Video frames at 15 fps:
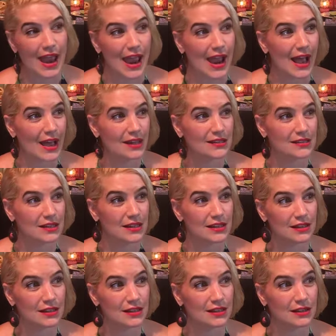And
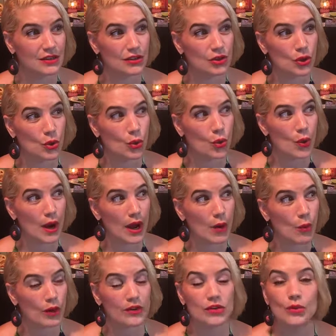the way,
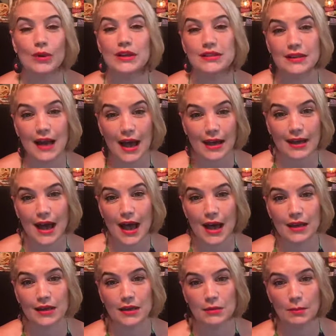one of the ways that I
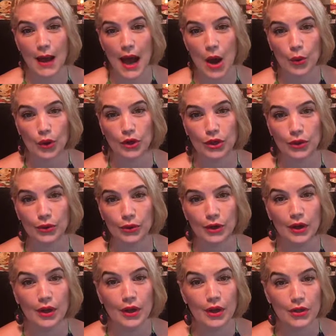can empower you
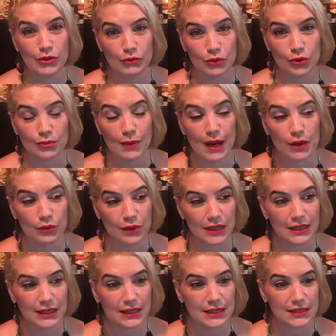through my
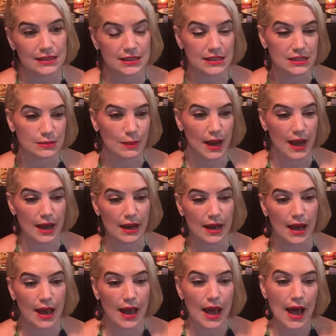readings is by
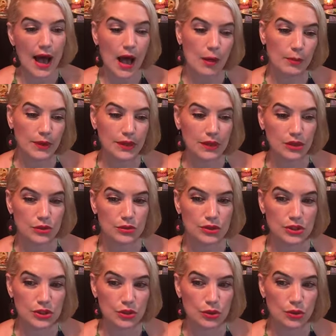helping you
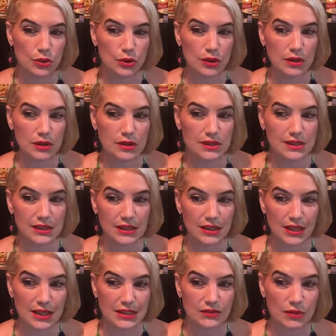to see
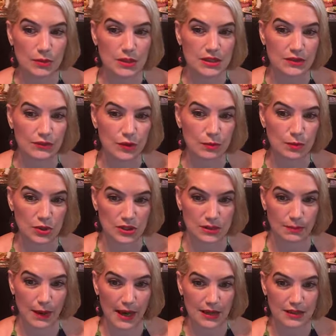things from a different
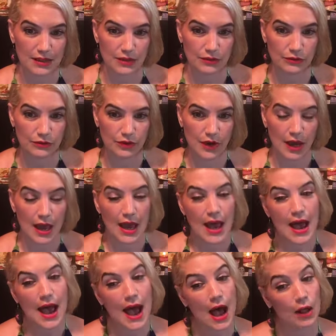perspective,
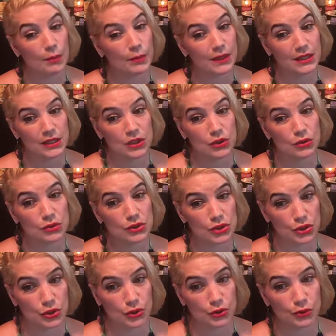helping you
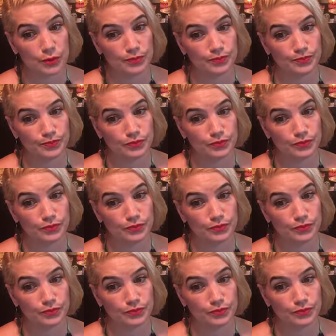to